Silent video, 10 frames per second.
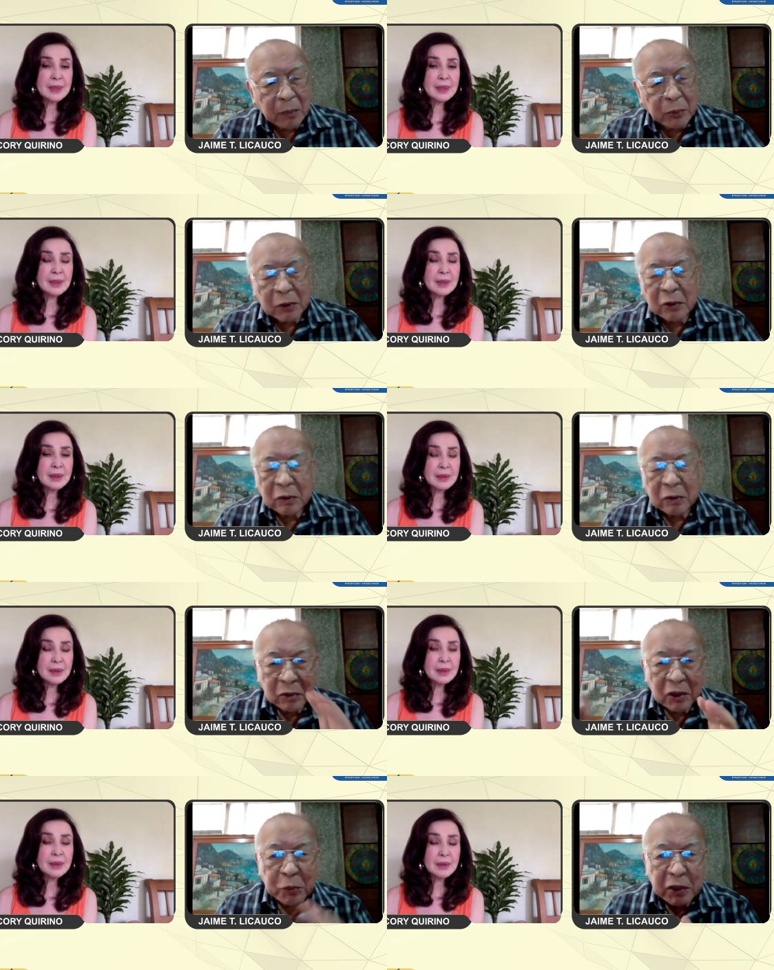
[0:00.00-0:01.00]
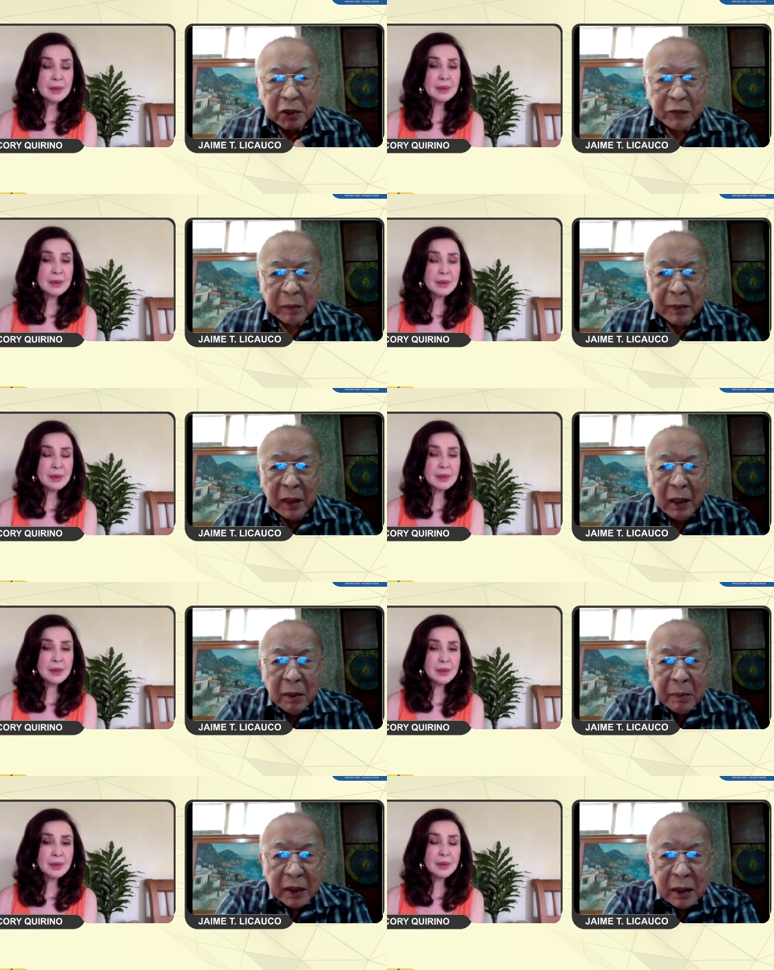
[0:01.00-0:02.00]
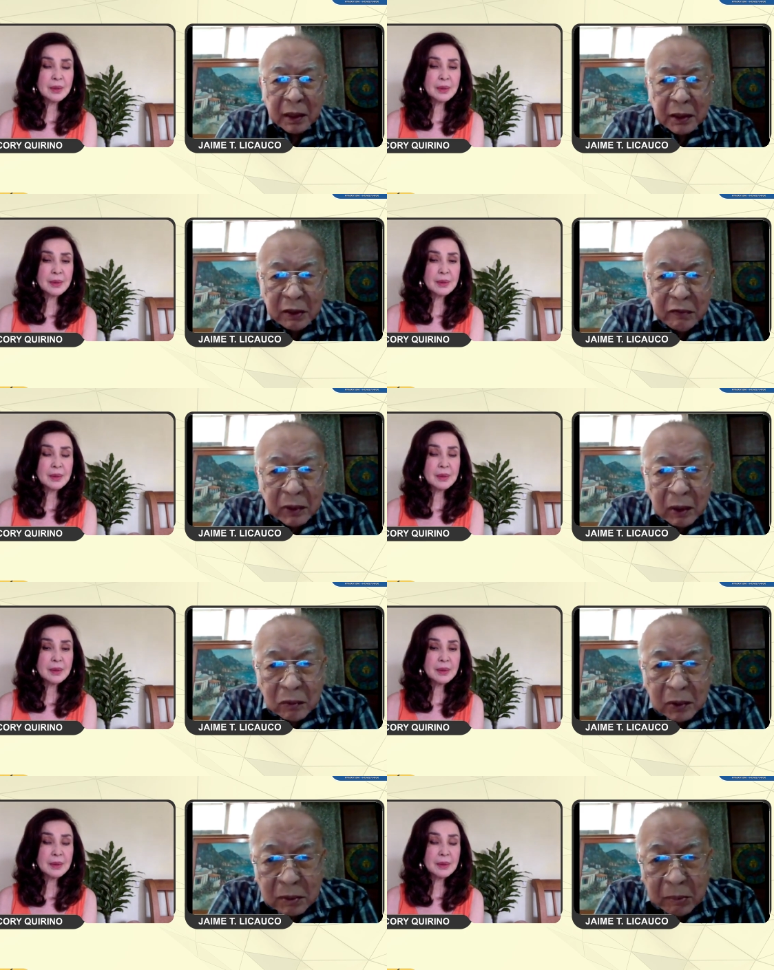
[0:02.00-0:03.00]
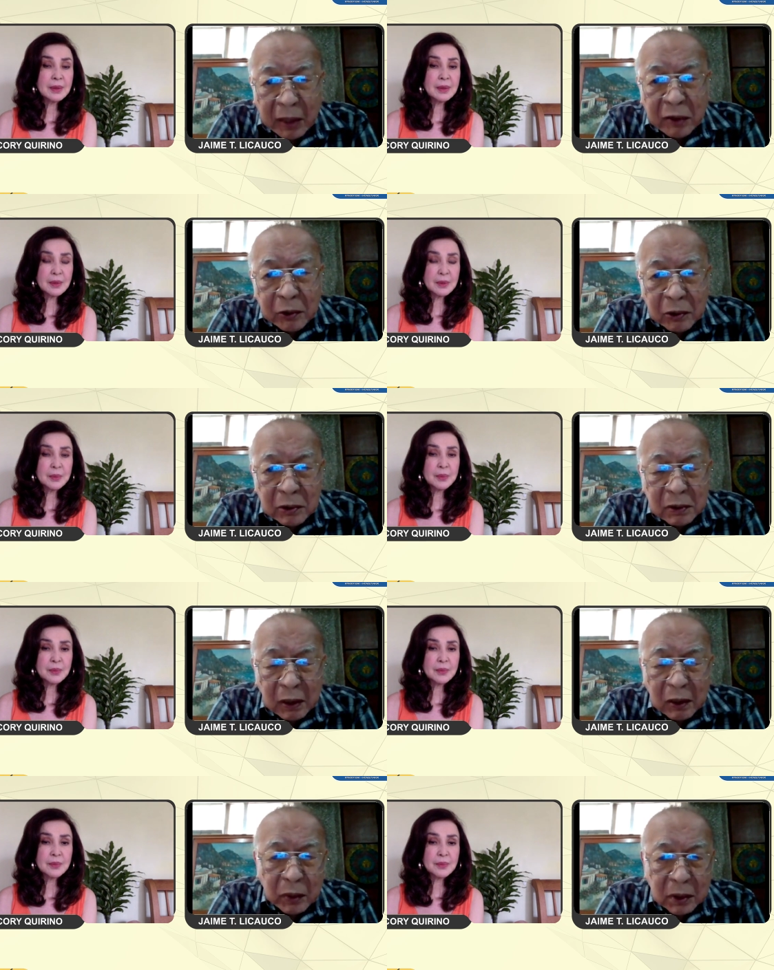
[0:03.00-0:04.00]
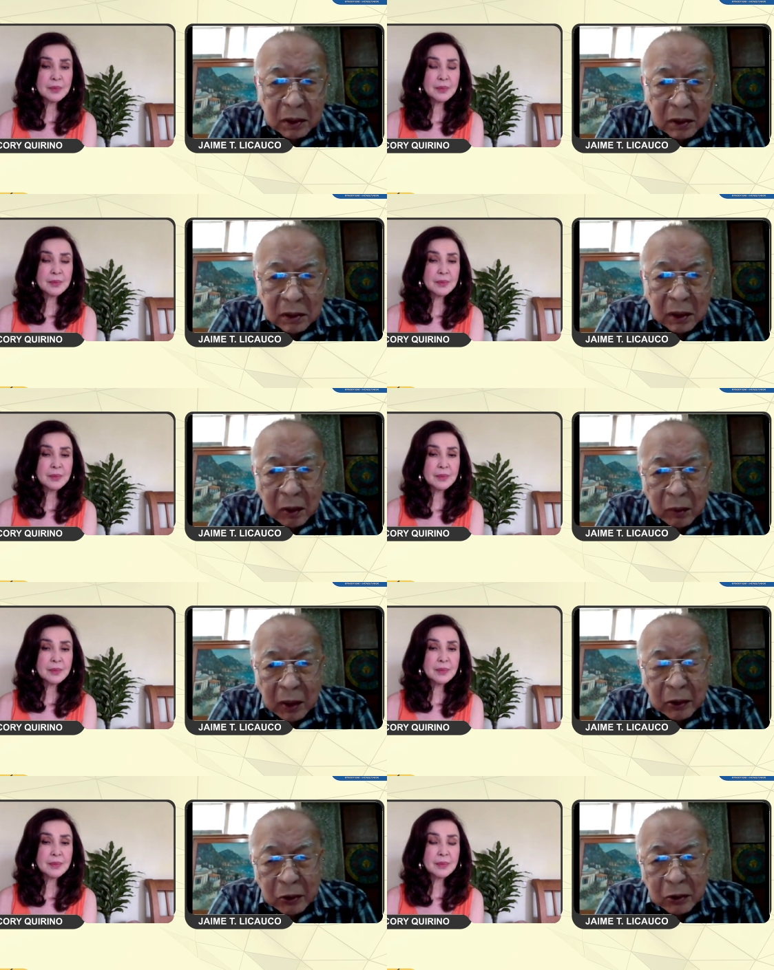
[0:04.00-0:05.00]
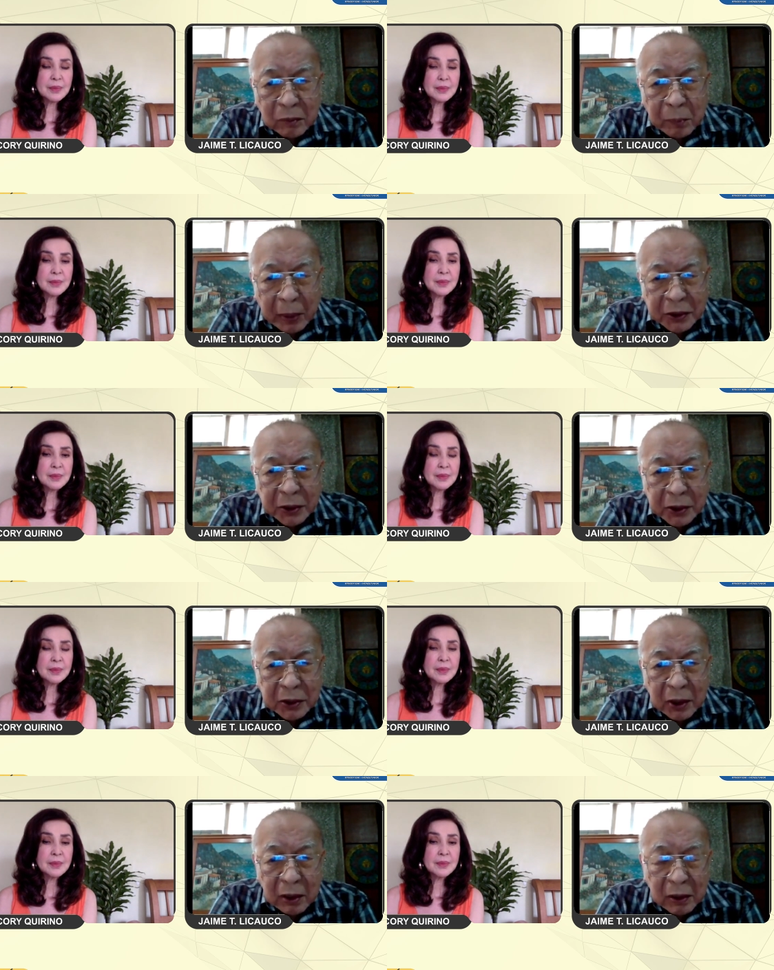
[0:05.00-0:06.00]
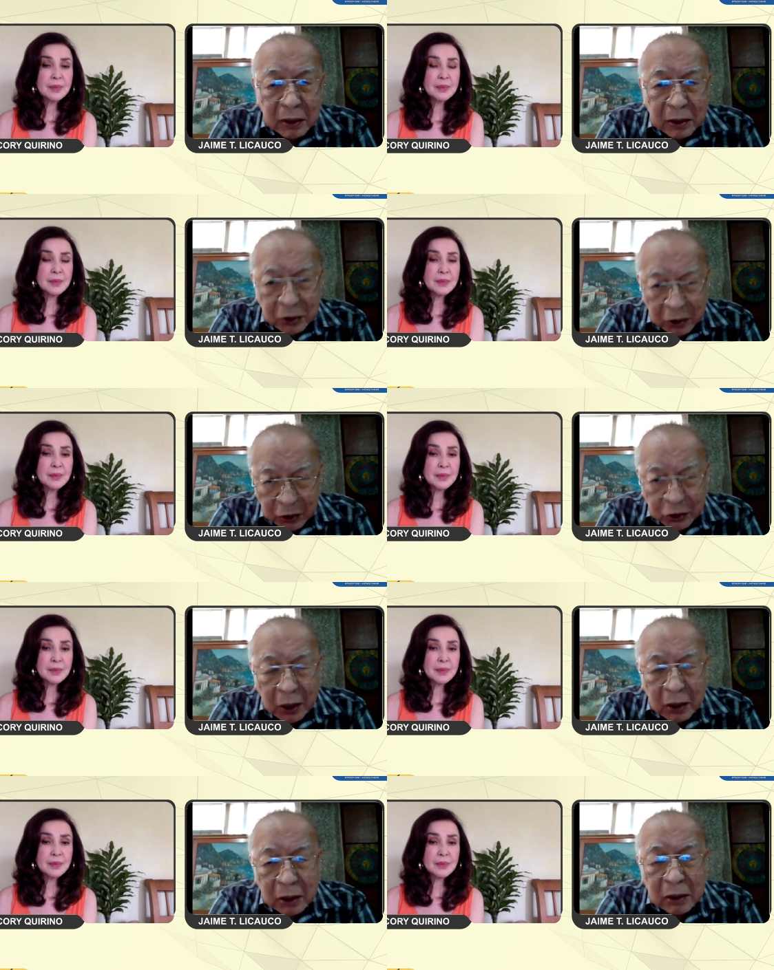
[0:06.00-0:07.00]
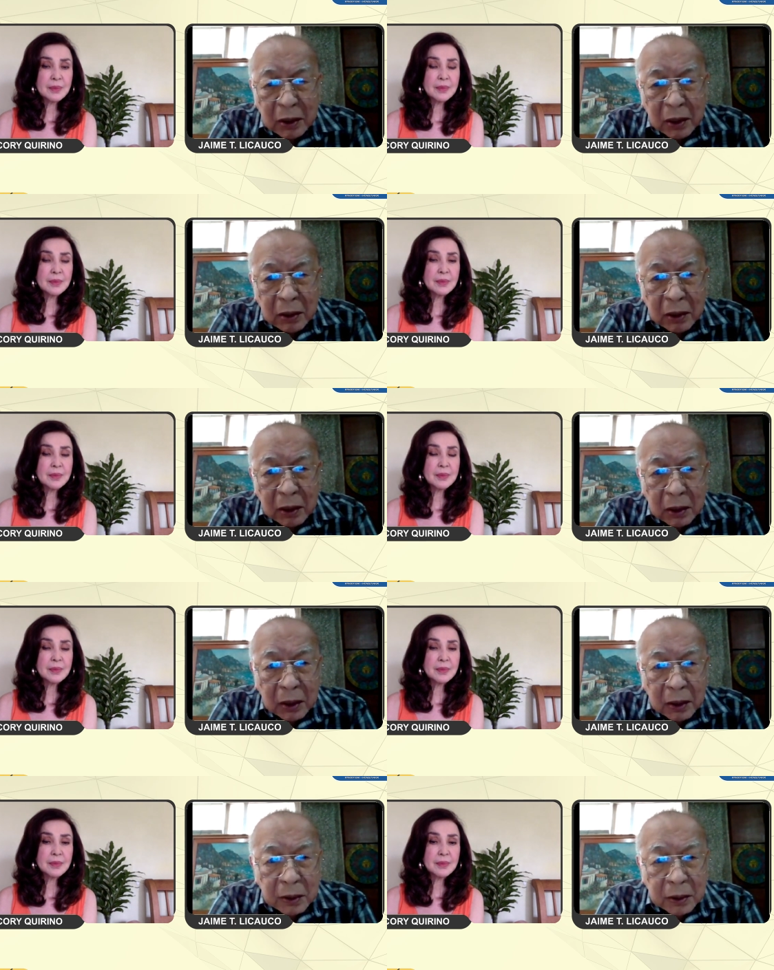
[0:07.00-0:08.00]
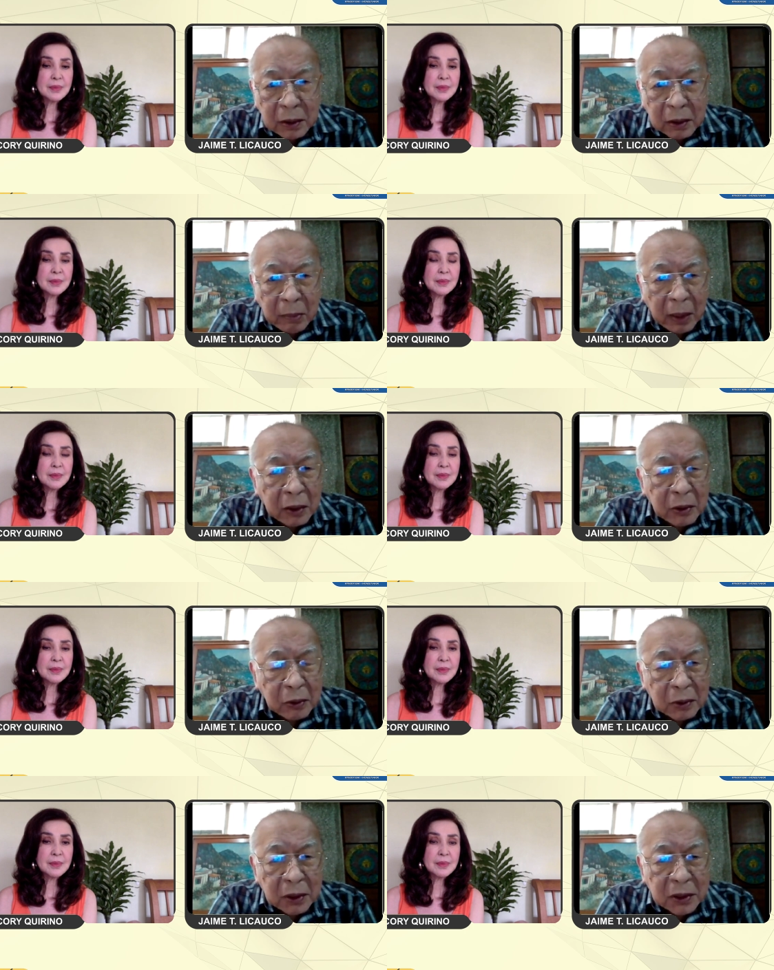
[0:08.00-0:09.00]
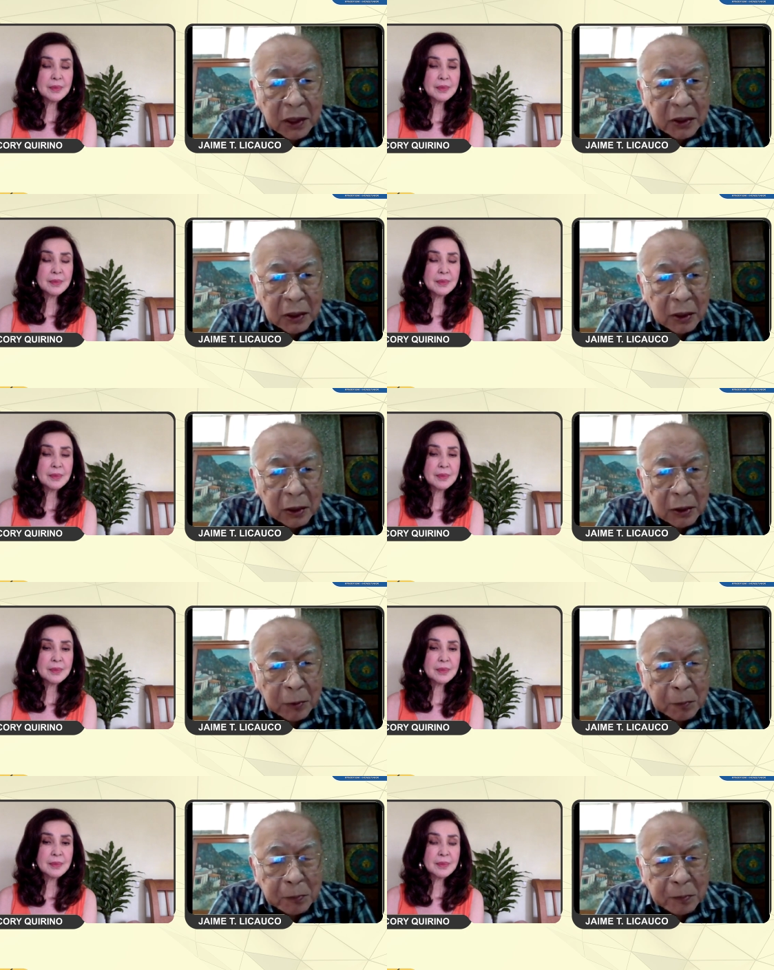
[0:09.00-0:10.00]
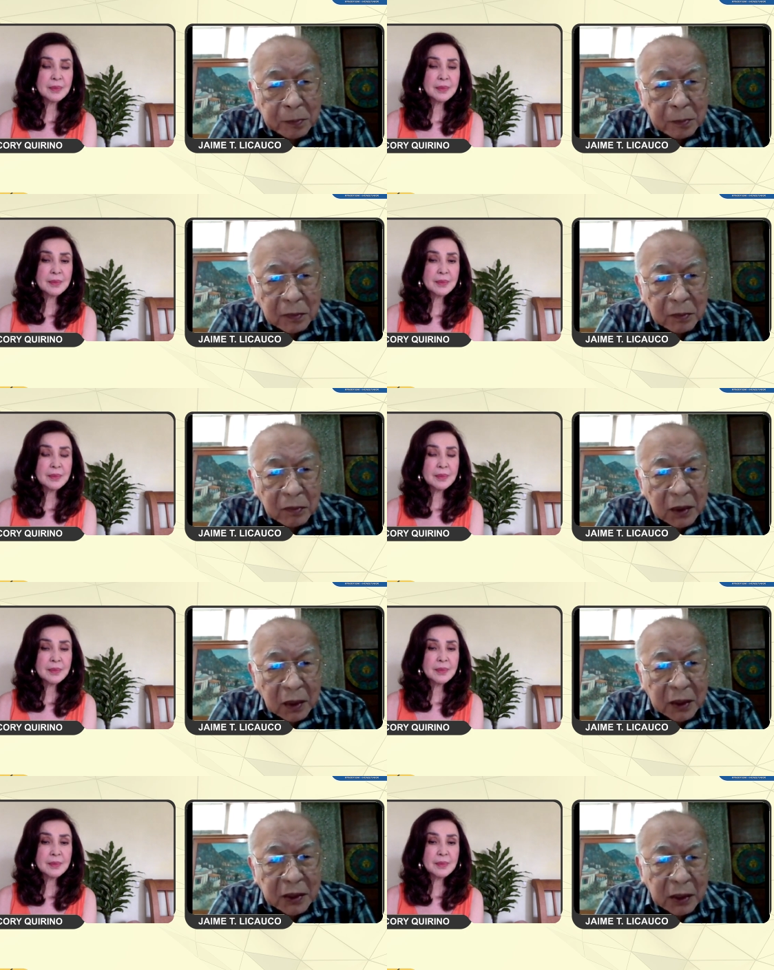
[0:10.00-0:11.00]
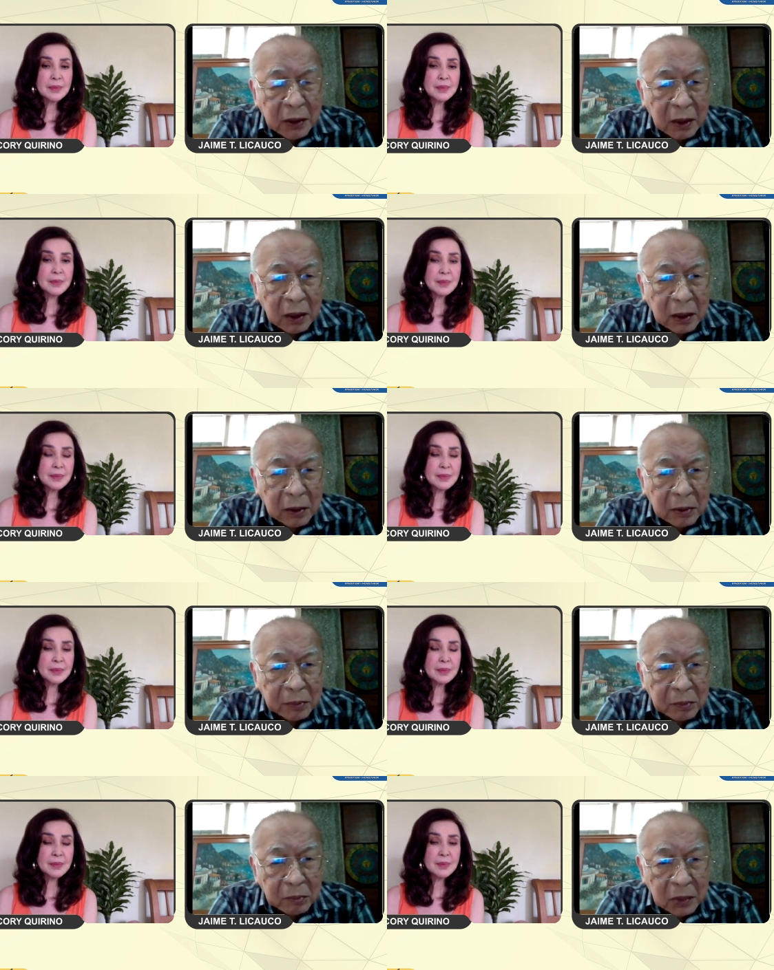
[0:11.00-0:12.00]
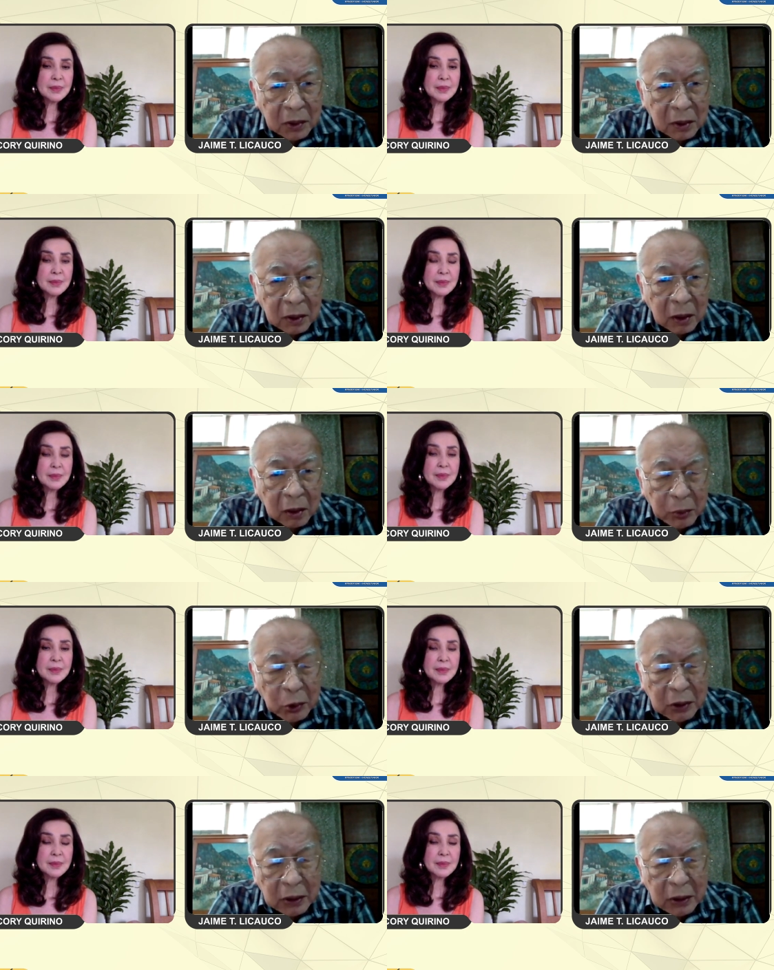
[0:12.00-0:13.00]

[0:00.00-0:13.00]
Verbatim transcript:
Speaker 1: book, not to the specific, but there are several one. Matthew, dalawang, dalawang you know, passages, say John. Uh, in, in Matthew, it says that, um, it says in the, in the book